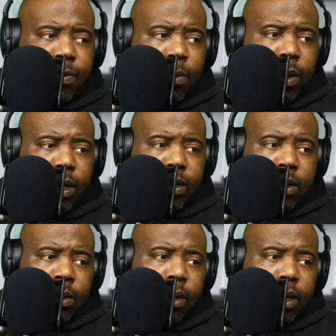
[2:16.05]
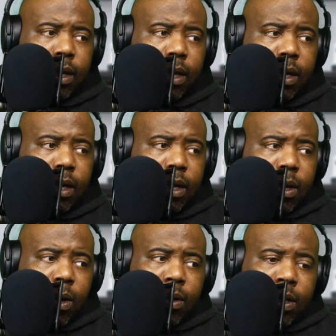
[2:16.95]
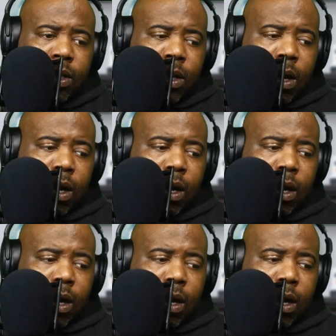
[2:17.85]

what he's doing on this song,